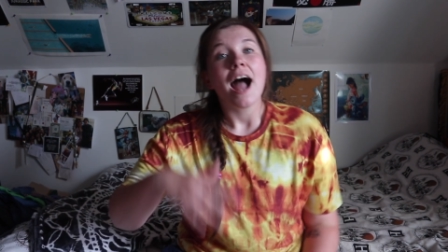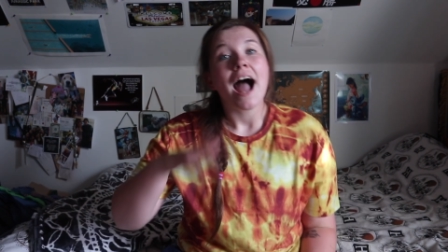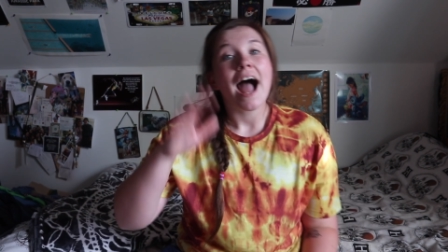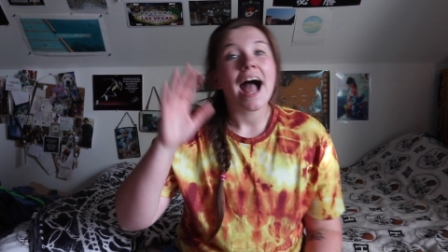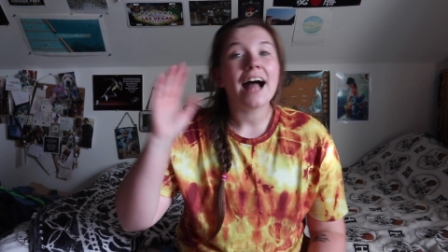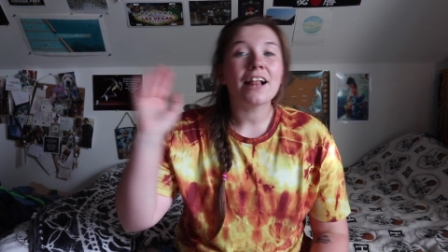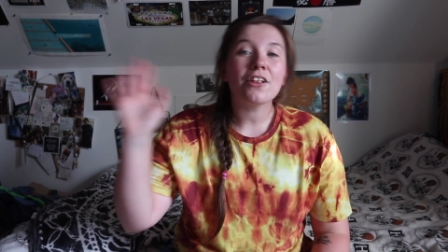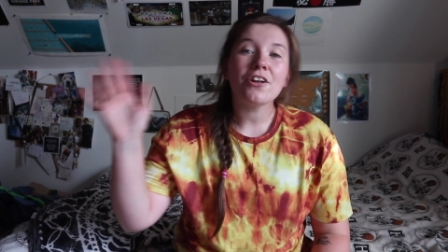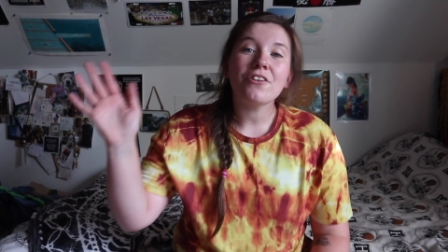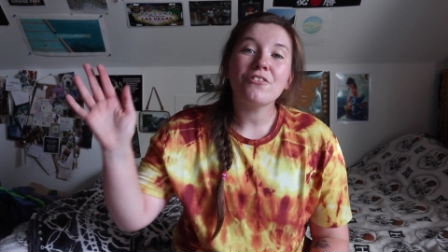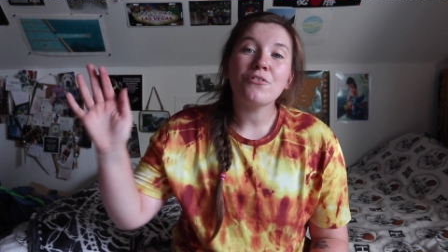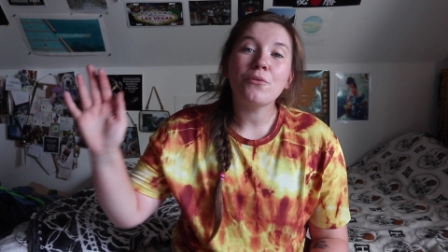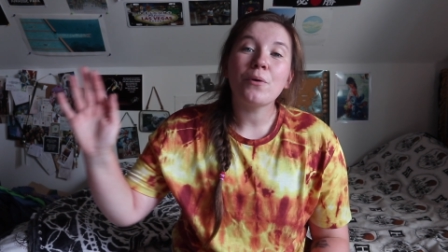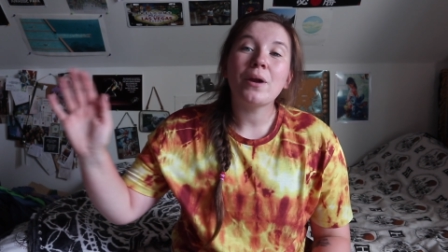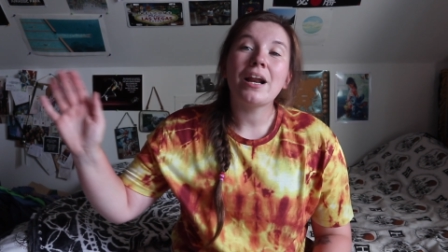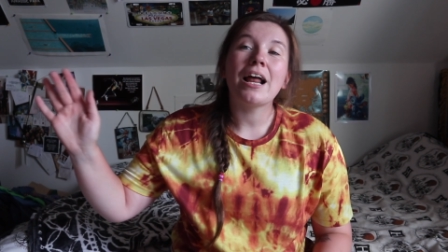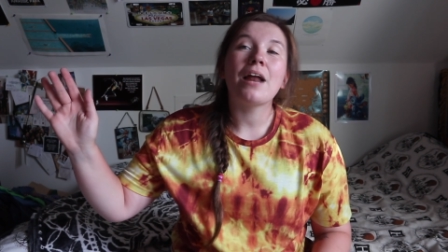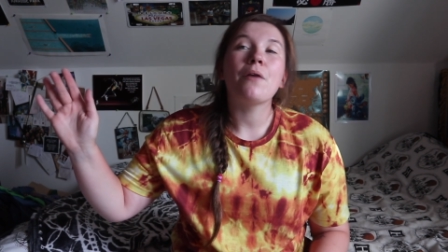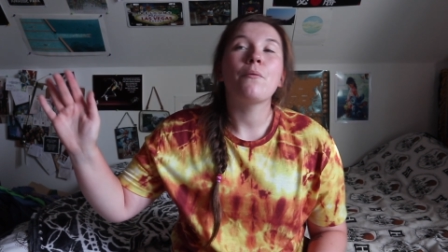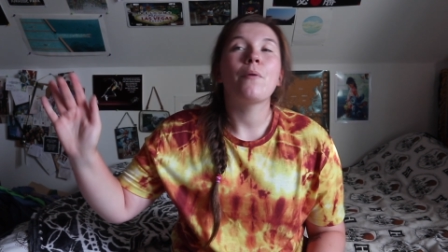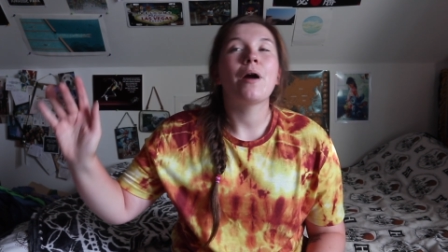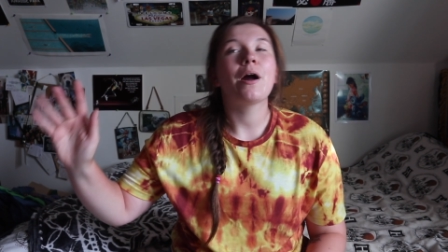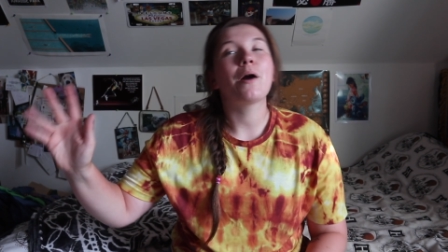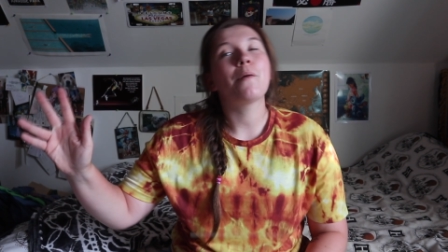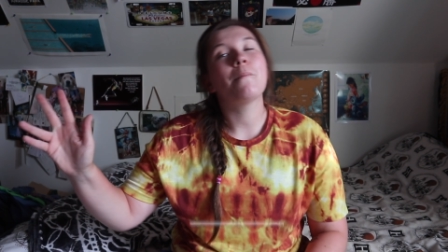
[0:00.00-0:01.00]
Hello everyone and
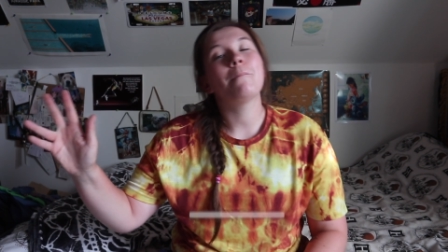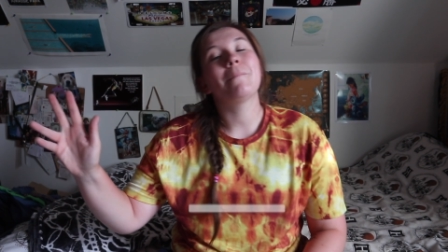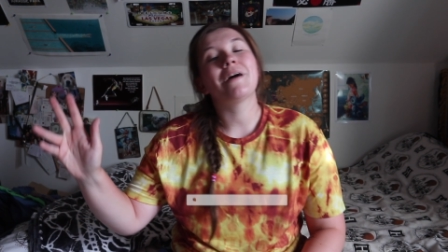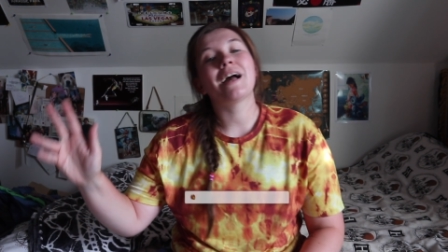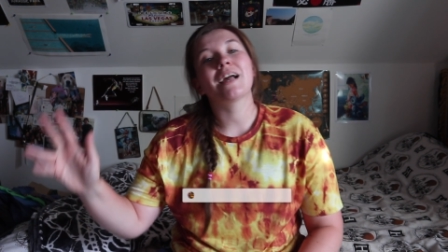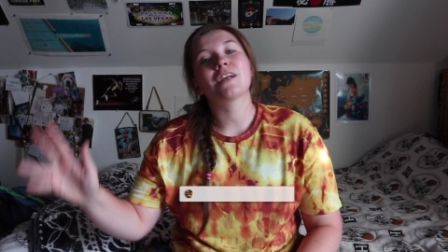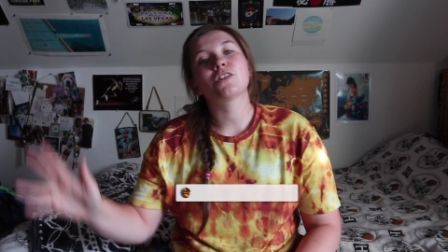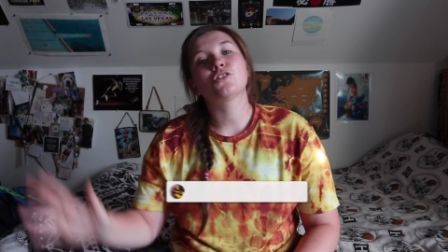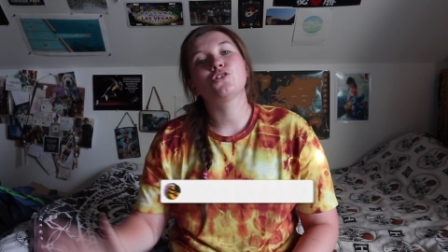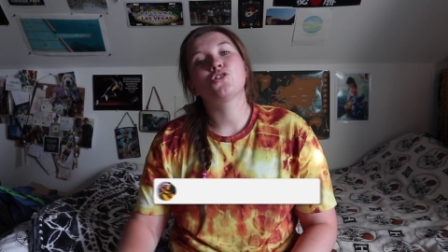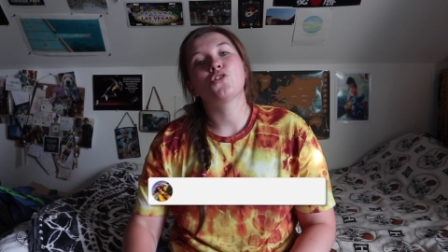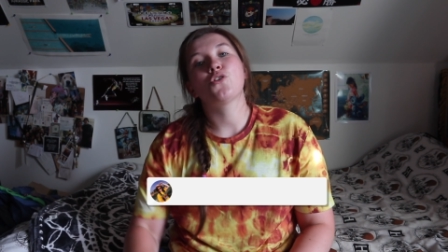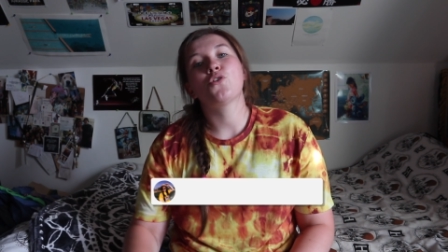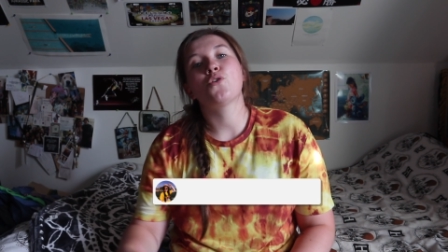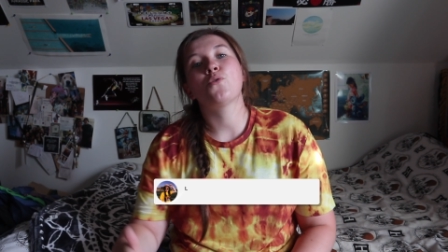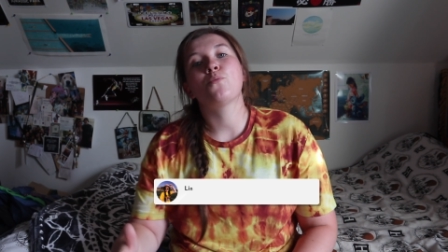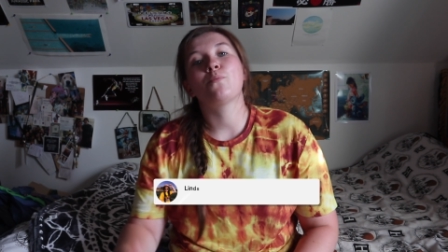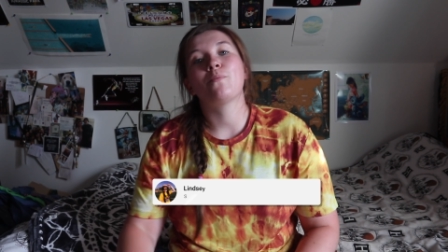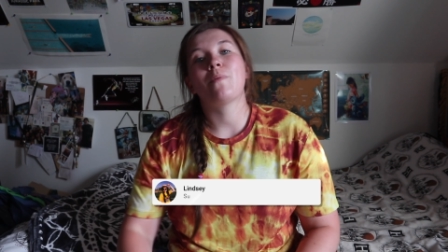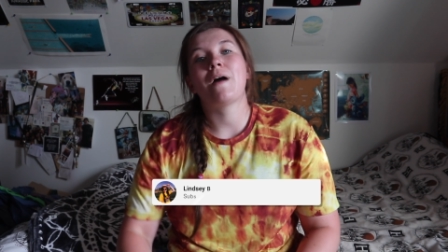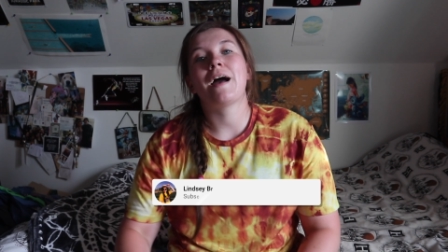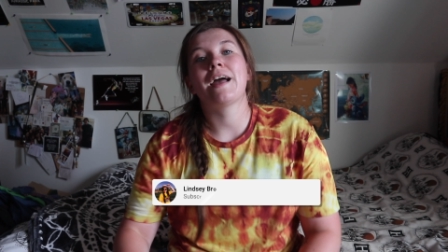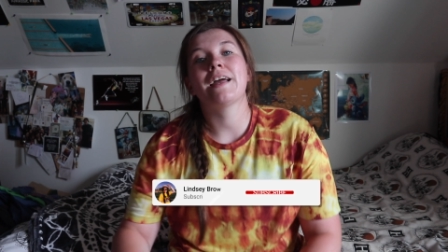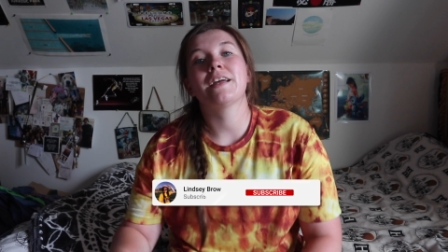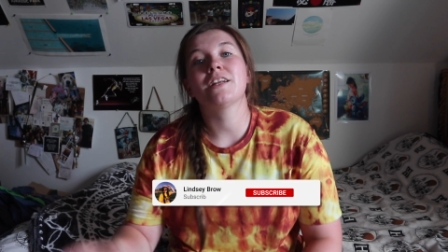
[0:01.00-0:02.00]
welcome back to
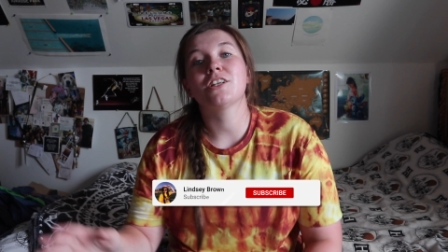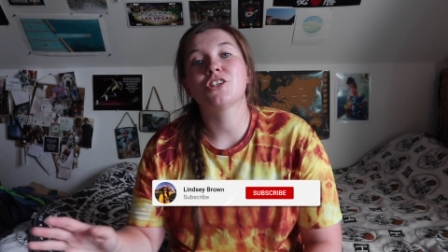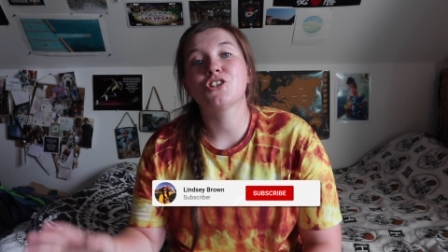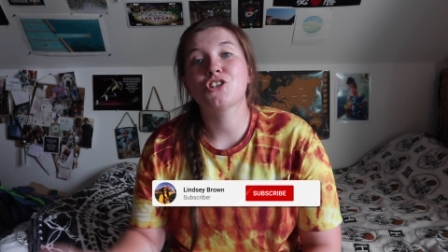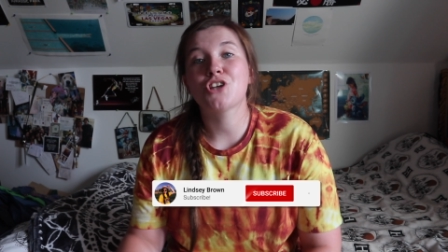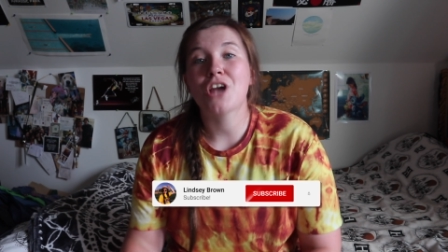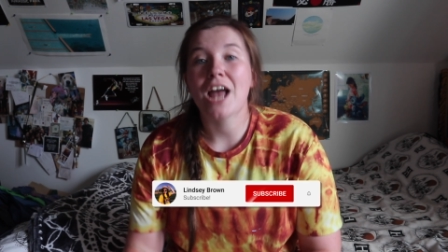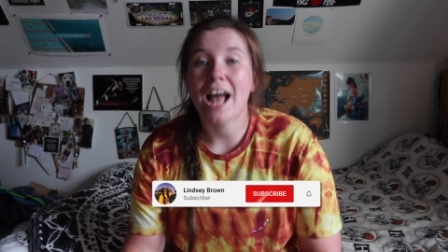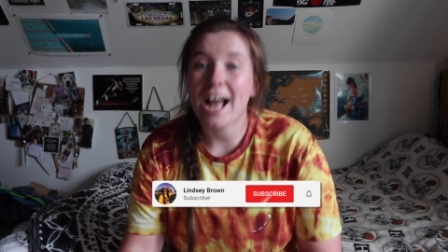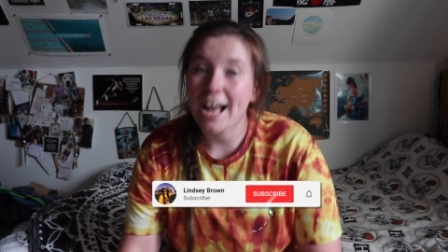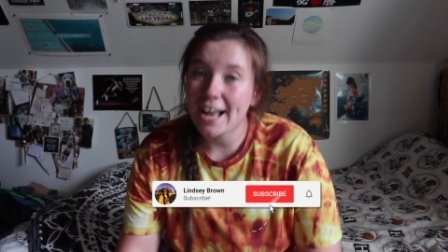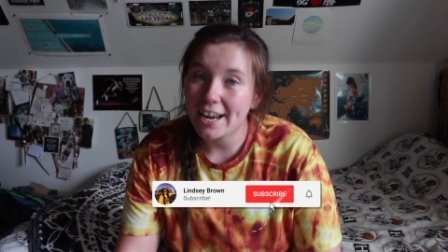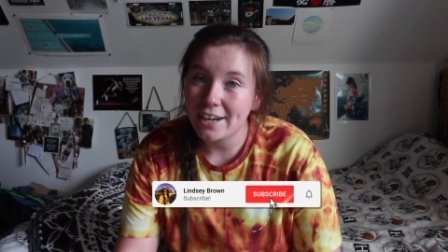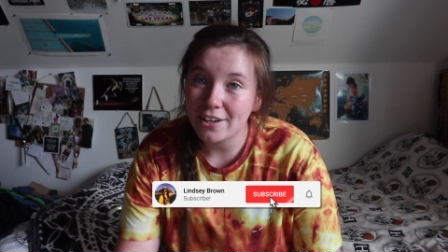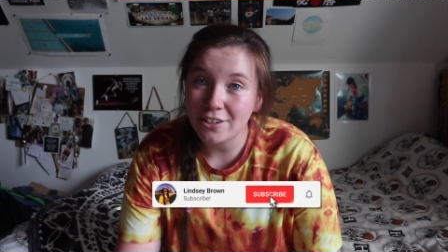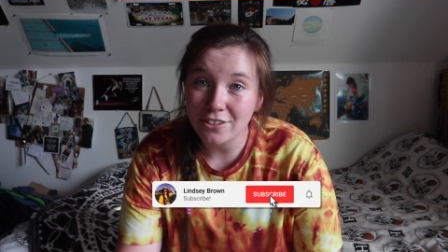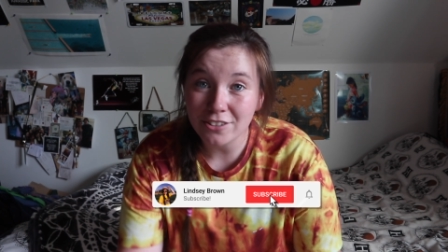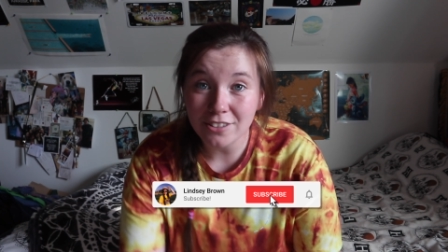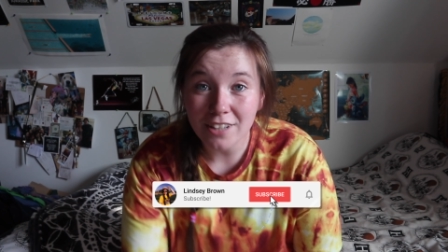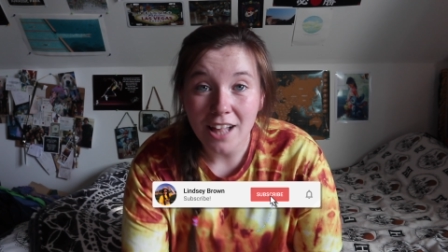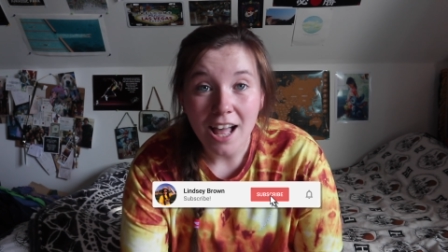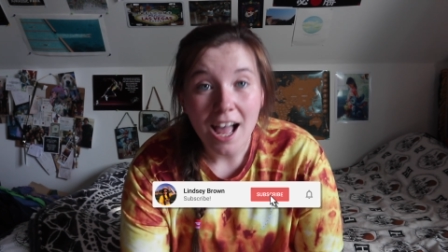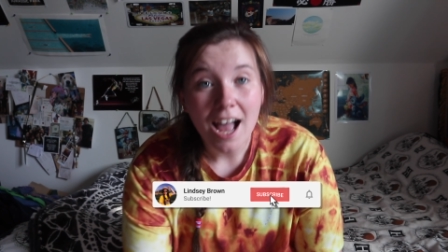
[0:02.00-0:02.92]
my channel.